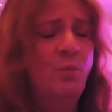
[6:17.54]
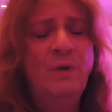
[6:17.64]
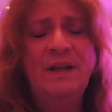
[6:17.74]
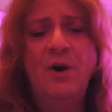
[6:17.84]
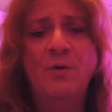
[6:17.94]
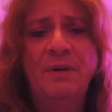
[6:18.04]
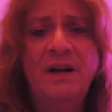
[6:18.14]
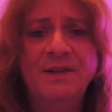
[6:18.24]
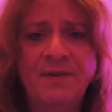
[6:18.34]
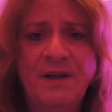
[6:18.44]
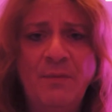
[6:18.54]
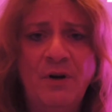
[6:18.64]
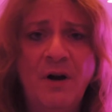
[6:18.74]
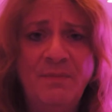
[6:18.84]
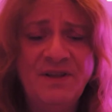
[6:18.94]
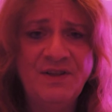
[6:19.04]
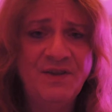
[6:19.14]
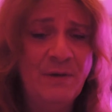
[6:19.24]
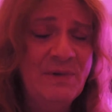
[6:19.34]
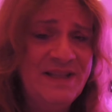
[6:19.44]
we know because of the chemical
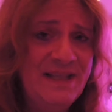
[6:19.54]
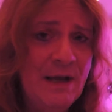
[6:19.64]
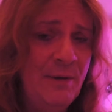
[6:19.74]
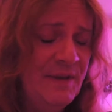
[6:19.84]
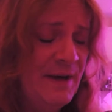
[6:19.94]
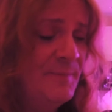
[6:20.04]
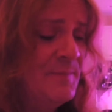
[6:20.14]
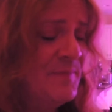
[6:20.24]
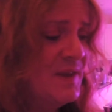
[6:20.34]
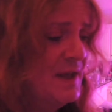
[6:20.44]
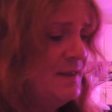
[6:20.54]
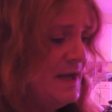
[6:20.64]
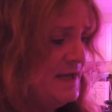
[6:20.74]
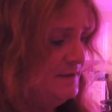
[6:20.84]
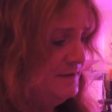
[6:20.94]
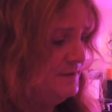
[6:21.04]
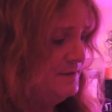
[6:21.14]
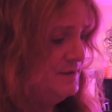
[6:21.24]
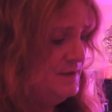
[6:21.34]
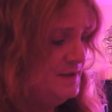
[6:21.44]
composition that we see out there, that
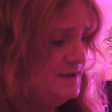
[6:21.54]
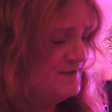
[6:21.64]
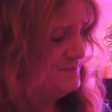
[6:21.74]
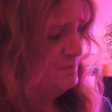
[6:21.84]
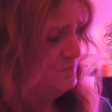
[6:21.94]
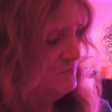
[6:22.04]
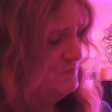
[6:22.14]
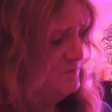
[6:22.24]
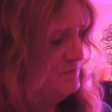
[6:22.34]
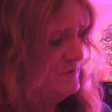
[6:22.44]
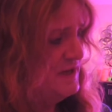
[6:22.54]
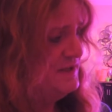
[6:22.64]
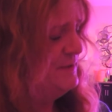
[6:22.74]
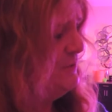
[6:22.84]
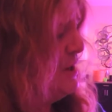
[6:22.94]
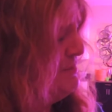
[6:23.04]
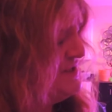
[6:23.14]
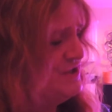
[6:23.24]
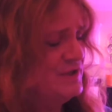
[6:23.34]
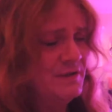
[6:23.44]
it's in a different
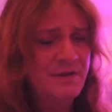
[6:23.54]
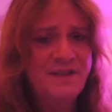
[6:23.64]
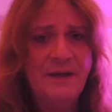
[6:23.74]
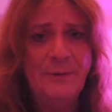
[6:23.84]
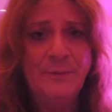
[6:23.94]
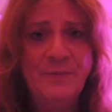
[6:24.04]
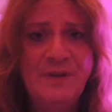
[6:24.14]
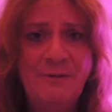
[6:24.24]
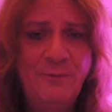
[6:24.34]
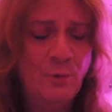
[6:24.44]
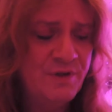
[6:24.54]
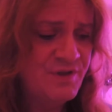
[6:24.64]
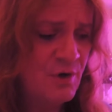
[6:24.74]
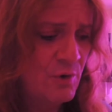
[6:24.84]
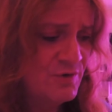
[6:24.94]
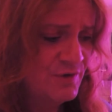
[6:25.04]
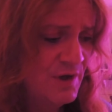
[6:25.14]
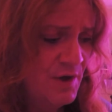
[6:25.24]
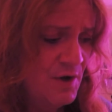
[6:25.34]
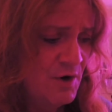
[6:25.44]
composition. So, therefore, the stars
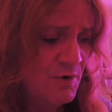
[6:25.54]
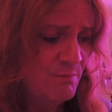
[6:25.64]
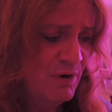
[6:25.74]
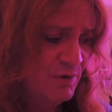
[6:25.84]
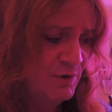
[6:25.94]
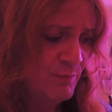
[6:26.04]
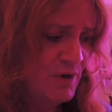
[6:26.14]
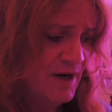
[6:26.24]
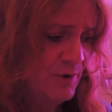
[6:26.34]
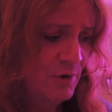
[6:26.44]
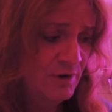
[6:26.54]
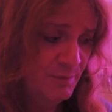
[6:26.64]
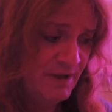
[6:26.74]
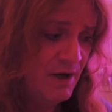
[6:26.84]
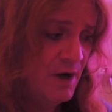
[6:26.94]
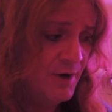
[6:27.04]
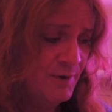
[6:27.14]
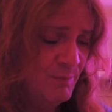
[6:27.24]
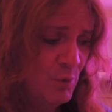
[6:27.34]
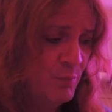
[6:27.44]
burn a little brighter, a little bit hotter,
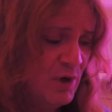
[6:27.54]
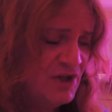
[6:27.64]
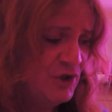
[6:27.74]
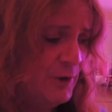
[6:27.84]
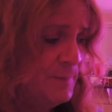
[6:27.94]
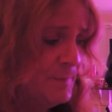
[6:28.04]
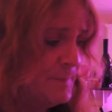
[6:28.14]
and more pressure.